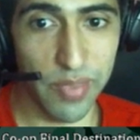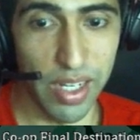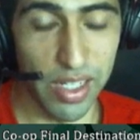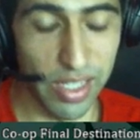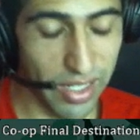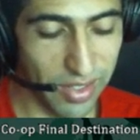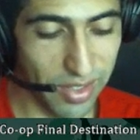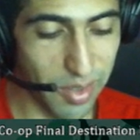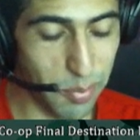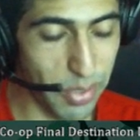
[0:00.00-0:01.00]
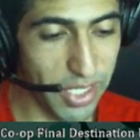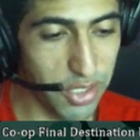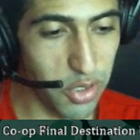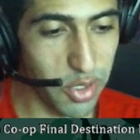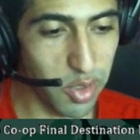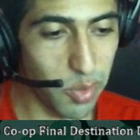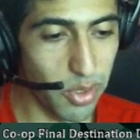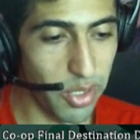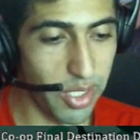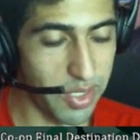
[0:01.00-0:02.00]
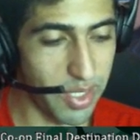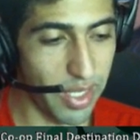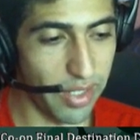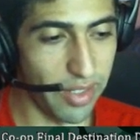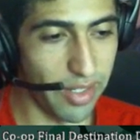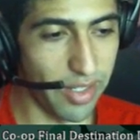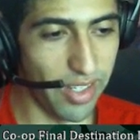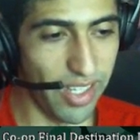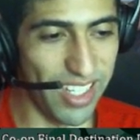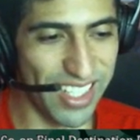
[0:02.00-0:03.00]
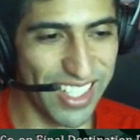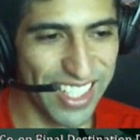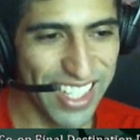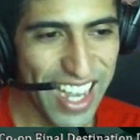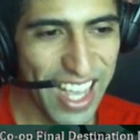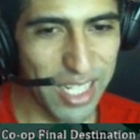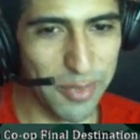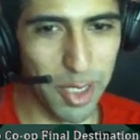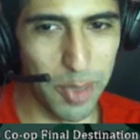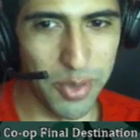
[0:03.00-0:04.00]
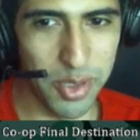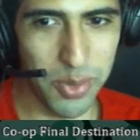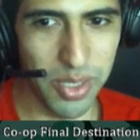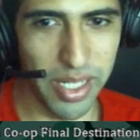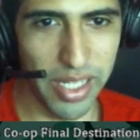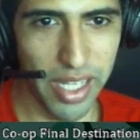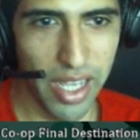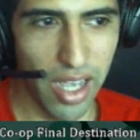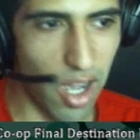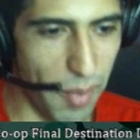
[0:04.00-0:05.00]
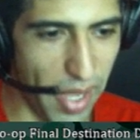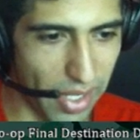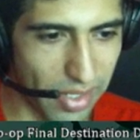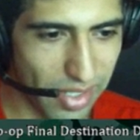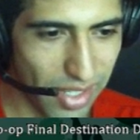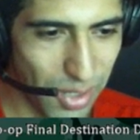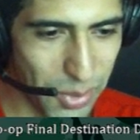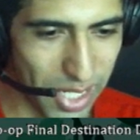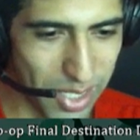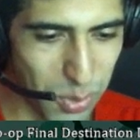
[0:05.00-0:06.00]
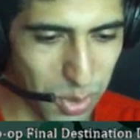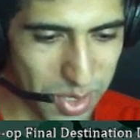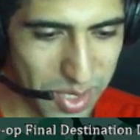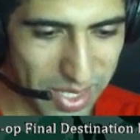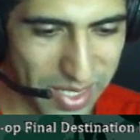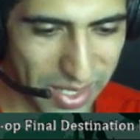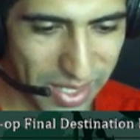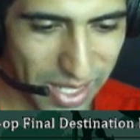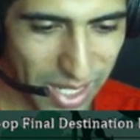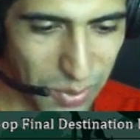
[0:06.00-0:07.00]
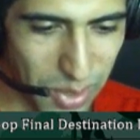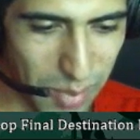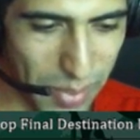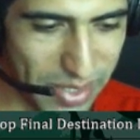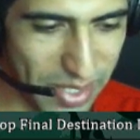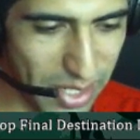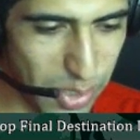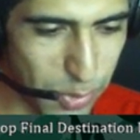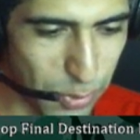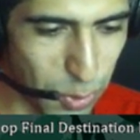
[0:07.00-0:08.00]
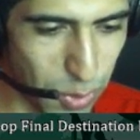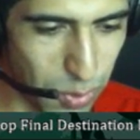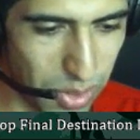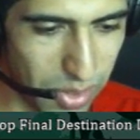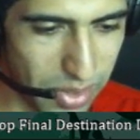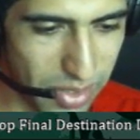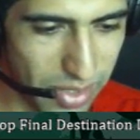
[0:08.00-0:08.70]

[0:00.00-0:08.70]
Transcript: lot of the budding joke in the community is that the developers were like, "Oh man, we got to World 6 and we only made Diddy useful for one world.